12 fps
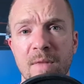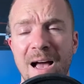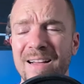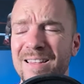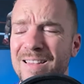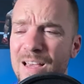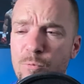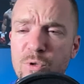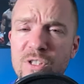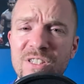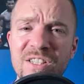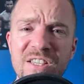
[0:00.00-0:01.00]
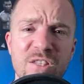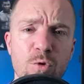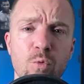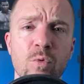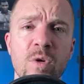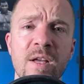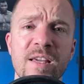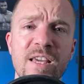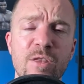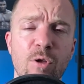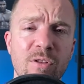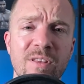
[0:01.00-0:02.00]
I guarantee you he
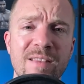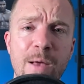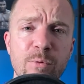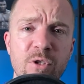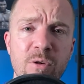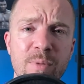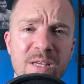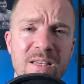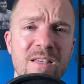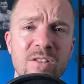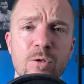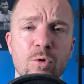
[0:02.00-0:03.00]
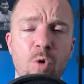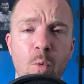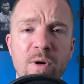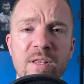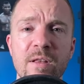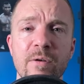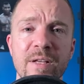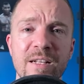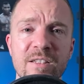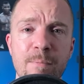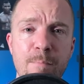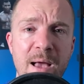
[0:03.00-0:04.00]
thought that that was going to be easier going in there
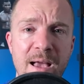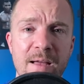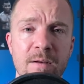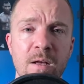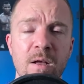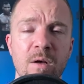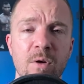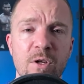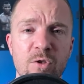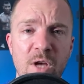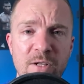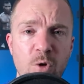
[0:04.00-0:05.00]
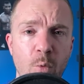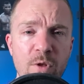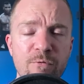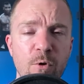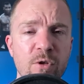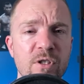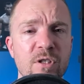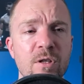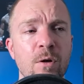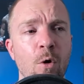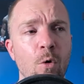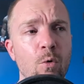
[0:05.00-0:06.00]
against a man like Tony Ferguson,
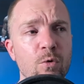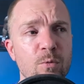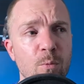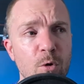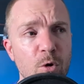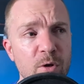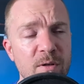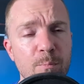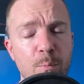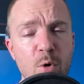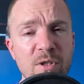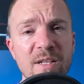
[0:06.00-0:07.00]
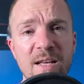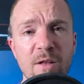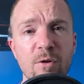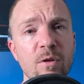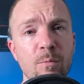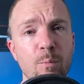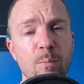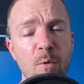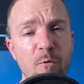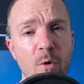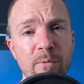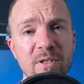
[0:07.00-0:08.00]
who's looked to put together the
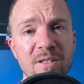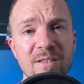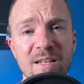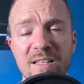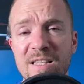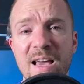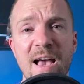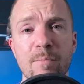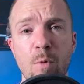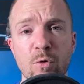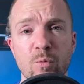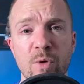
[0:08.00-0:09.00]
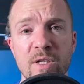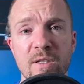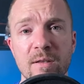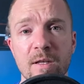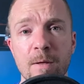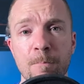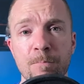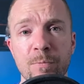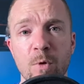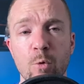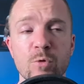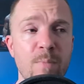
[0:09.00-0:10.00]
performances that he had most recently,
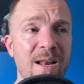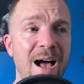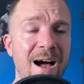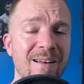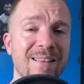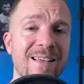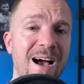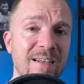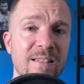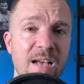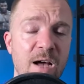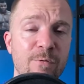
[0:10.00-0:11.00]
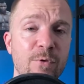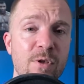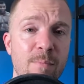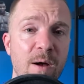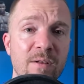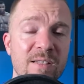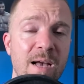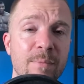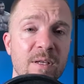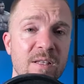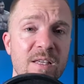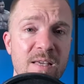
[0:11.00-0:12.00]
who's been out of the octagon for the amount of time
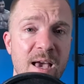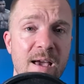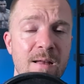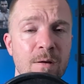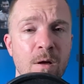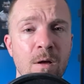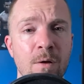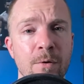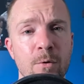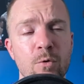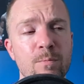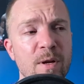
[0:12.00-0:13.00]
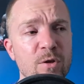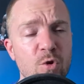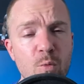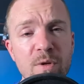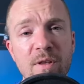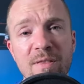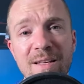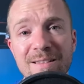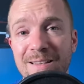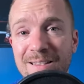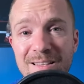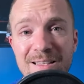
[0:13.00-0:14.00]
that he had, who'd been doing the things
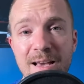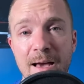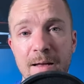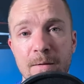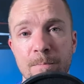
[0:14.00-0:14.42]
that he had.